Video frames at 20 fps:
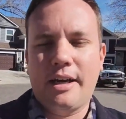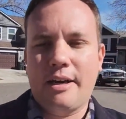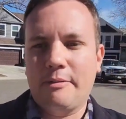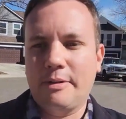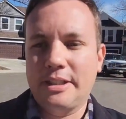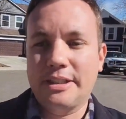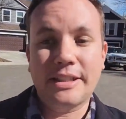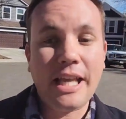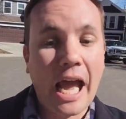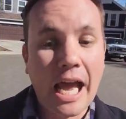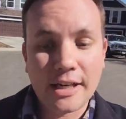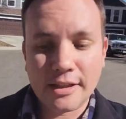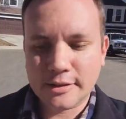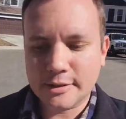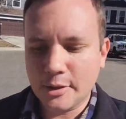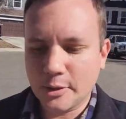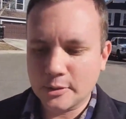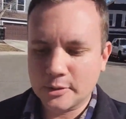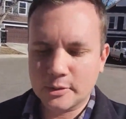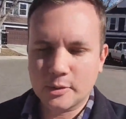We just had a
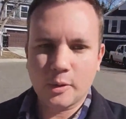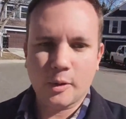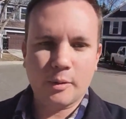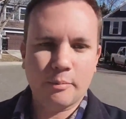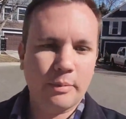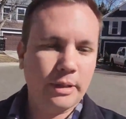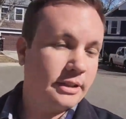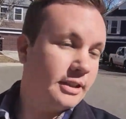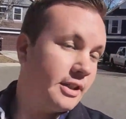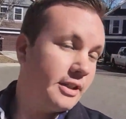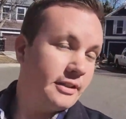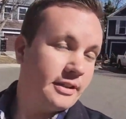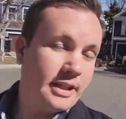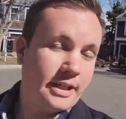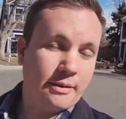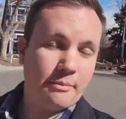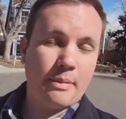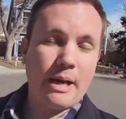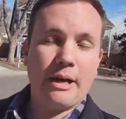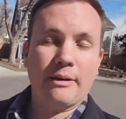snowstorm, but the good
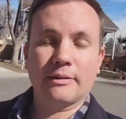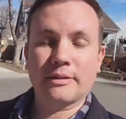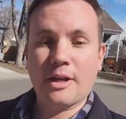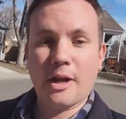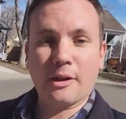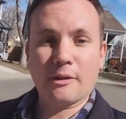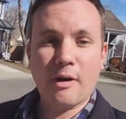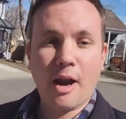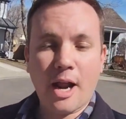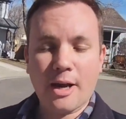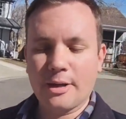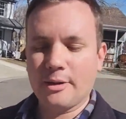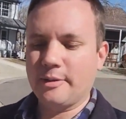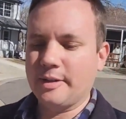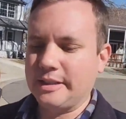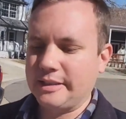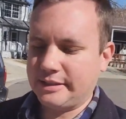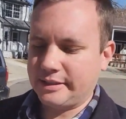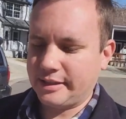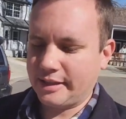thing about Colorado
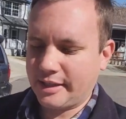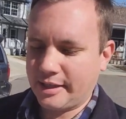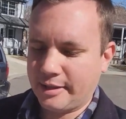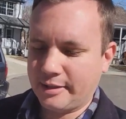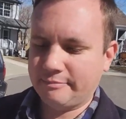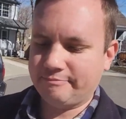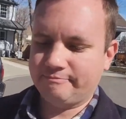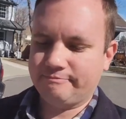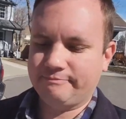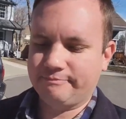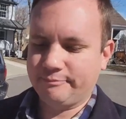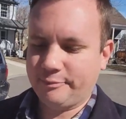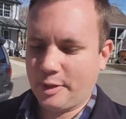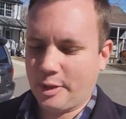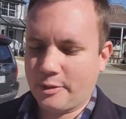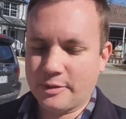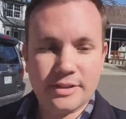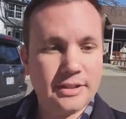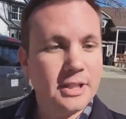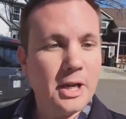is you
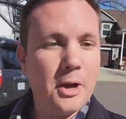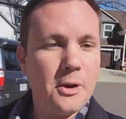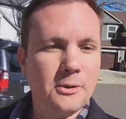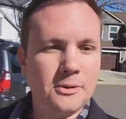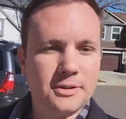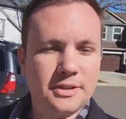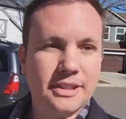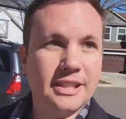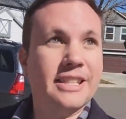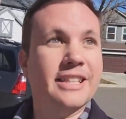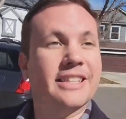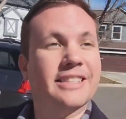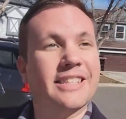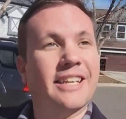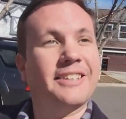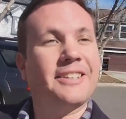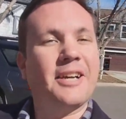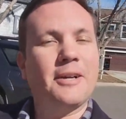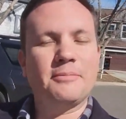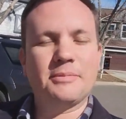know, it snows and then the
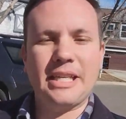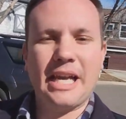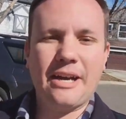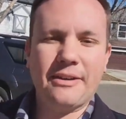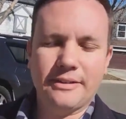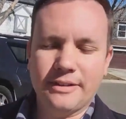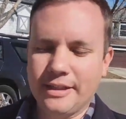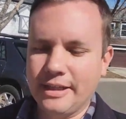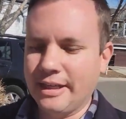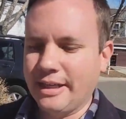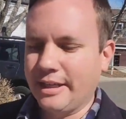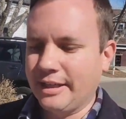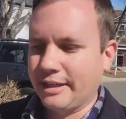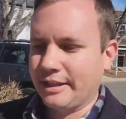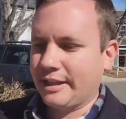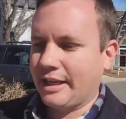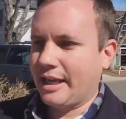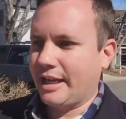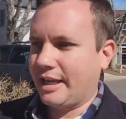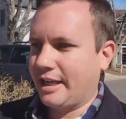sun comes out
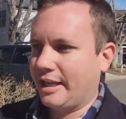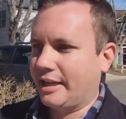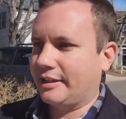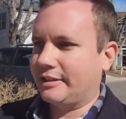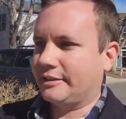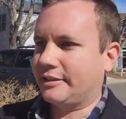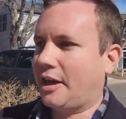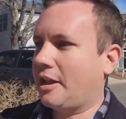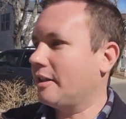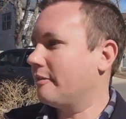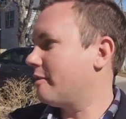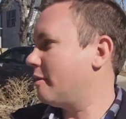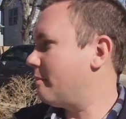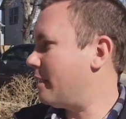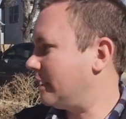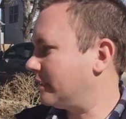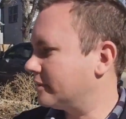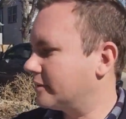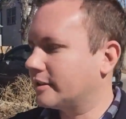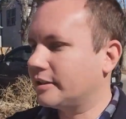and all of it
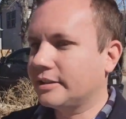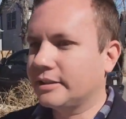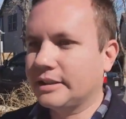melts.